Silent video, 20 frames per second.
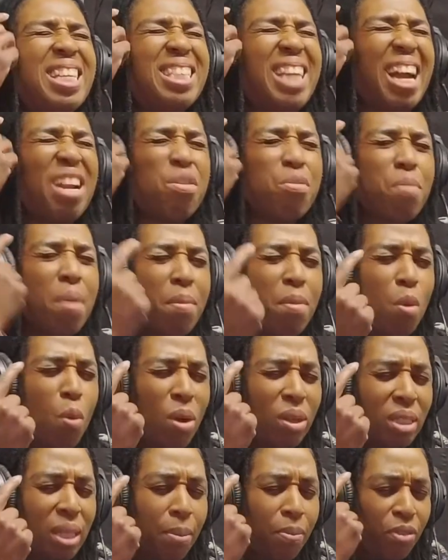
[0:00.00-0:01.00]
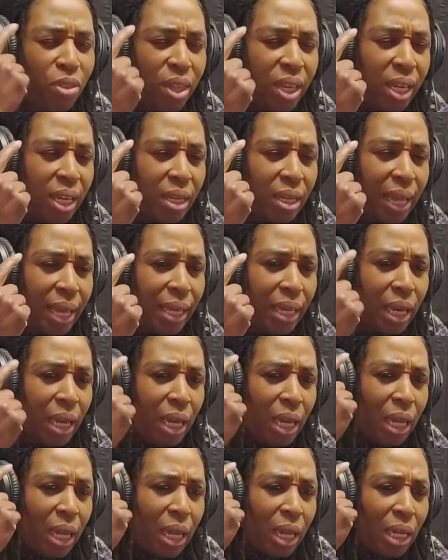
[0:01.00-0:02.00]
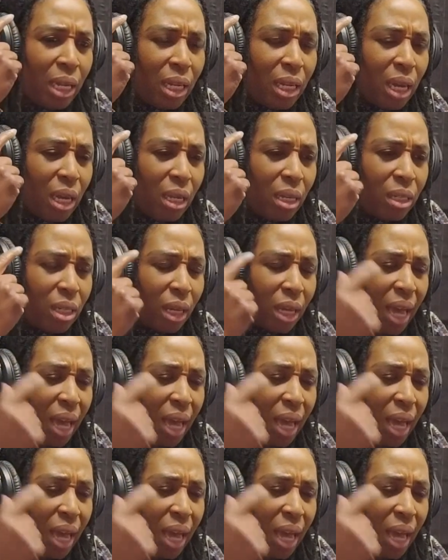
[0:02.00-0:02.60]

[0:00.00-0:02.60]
I remember one time thinking like the